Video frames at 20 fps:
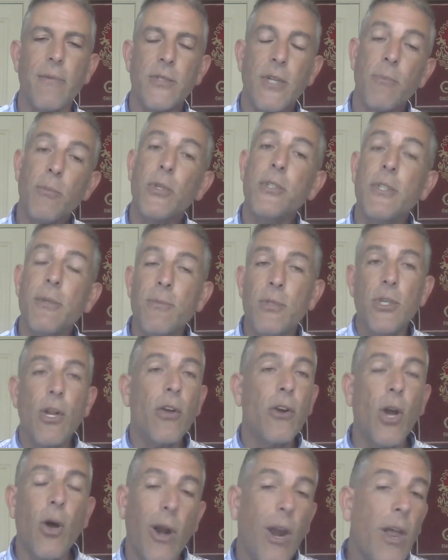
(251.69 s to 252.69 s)
So Muslims
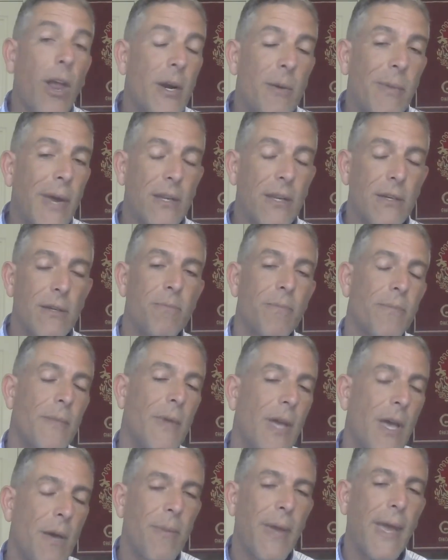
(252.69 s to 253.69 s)
don't know a lot
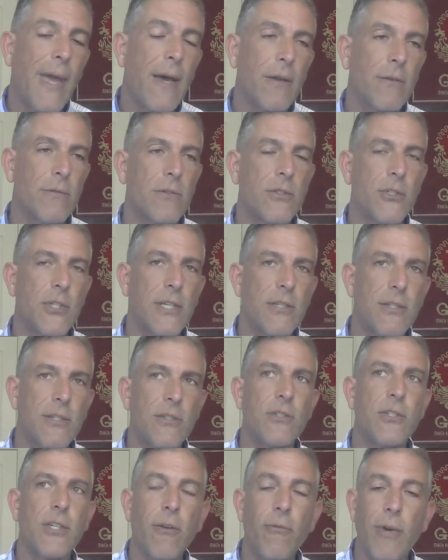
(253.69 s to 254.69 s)
about
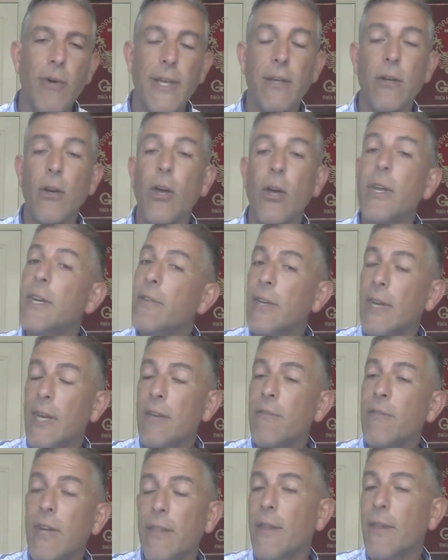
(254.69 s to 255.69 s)
Jesus generally. Not even
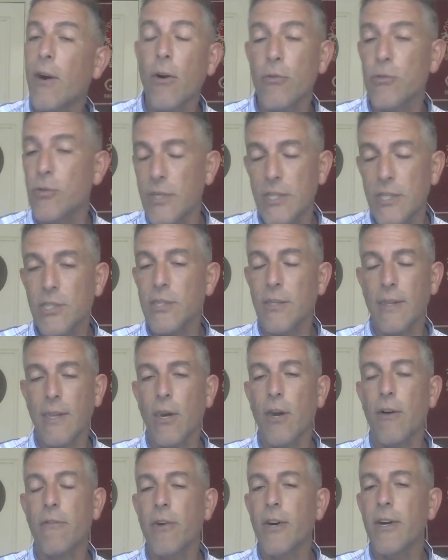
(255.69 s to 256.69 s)
in their own tradition, they're
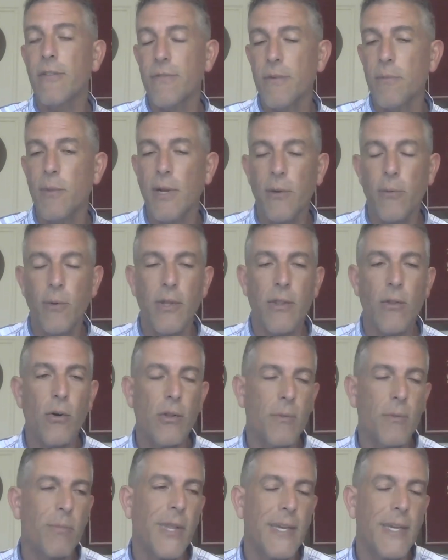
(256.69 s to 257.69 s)
not very familiar with
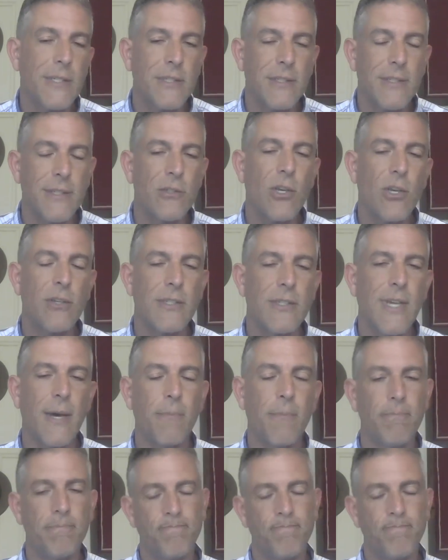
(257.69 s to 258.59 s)
all the places he turns up.